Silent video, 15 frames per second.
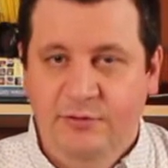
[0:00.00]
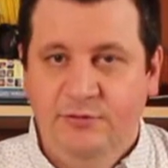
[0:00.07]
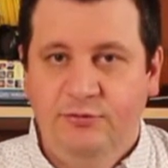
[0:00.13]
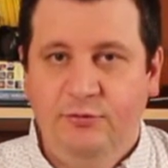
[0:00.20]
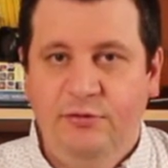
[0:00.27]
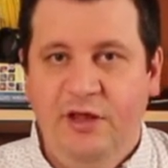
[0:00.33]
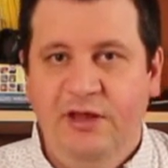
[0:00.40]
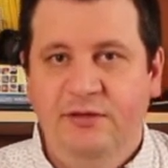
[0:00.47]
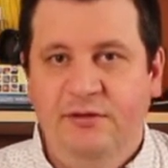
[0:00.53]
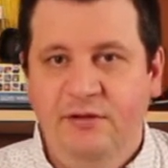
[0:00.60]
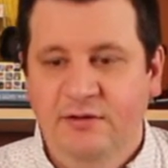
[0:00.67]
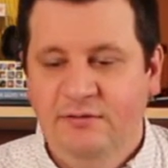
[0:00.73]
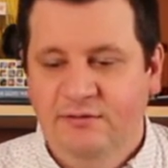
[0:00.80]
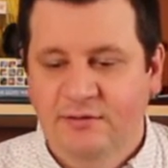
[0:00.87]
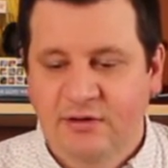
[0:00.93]
So that
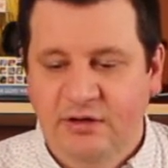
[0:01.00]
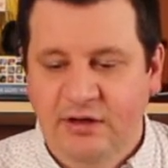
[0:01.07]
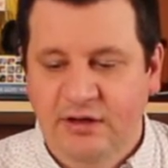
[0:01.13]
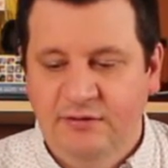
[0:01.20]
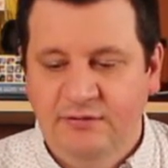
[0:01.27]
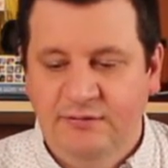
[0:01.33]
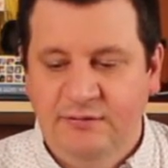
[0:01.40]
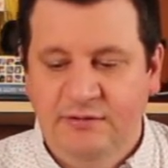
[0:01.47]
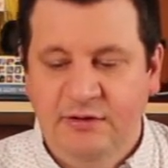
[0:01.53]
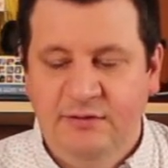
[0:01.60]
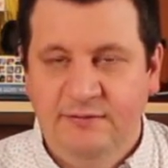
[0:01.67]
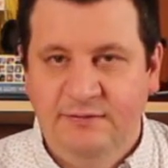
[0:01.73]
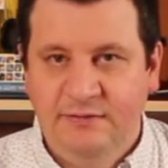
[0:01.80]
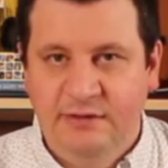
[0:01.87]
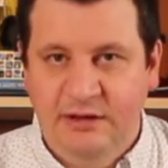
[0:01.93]
is the next
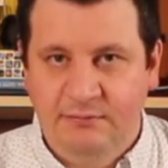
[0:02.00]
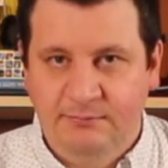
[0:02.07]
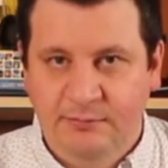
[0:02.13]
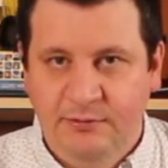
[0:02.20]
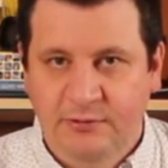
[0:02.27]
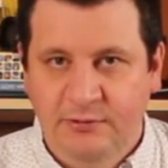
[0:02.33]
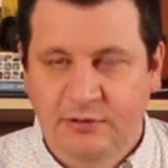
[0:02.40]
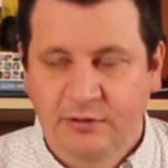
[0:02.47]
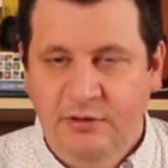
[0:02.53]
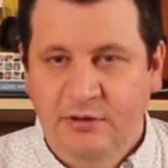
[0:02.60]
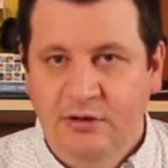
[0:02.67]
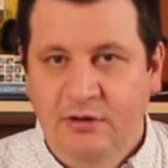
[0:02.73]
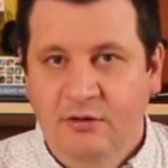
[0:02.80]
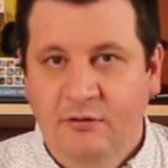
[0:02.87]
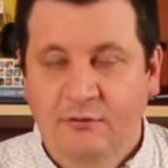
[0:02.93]
step
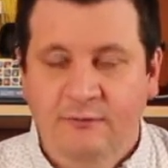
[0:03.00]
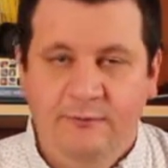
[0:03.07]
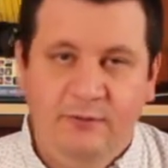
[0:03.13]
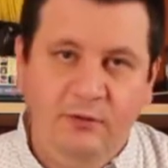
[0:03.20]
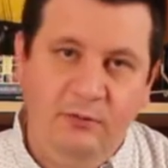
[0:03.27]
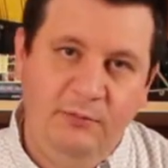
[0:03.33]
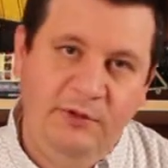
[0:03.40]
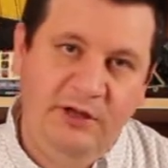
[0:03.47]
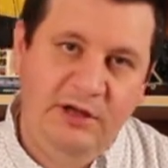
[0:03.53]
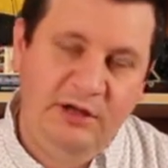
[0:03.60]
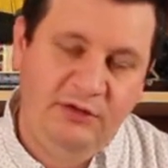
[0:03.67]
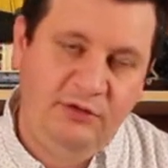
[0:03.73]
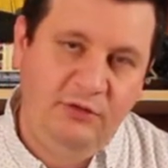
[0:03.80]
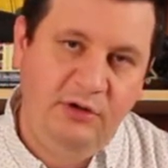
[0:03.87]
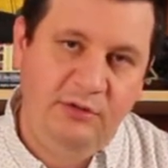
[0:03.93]
from the
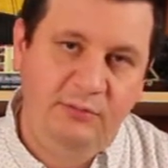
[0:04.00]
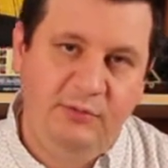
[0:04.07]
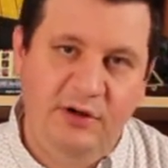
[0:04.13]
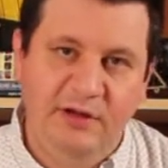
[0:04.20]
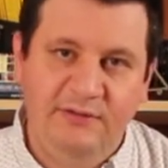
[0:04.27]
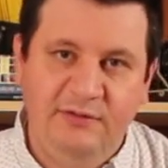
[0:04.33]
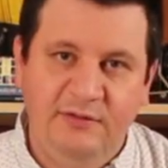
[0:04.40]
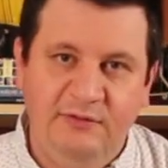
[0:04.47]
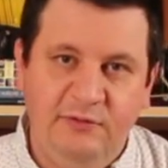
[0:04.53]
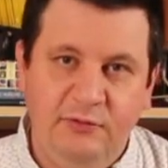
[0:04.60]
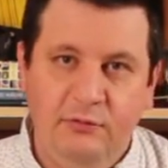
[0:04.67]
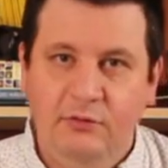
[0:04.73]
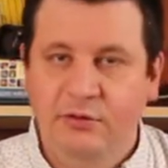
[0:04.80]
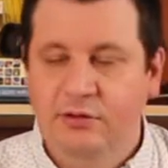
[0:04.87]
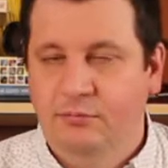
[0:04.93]
electronic process
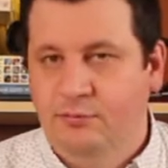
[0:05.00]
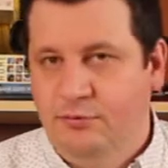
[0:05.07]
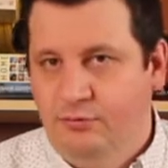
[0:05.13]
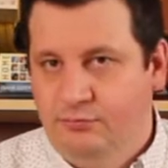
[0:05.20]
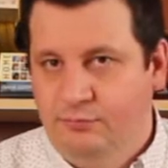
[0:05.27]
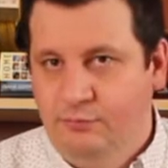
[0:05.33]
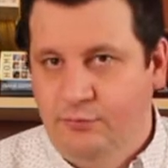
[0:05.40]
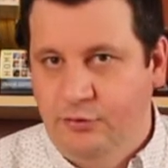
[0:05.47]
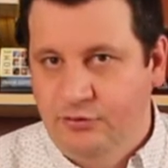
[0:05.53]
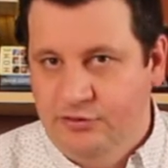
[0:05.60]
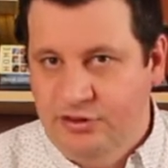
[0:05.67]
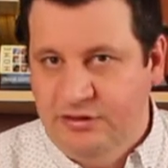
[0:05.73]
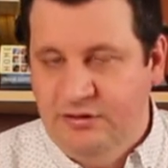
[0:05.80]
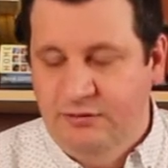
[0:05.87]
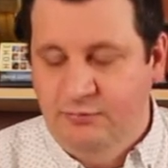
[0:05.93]
to the
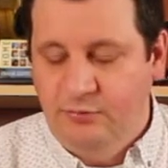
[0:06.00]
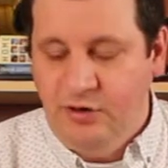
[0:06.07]
projected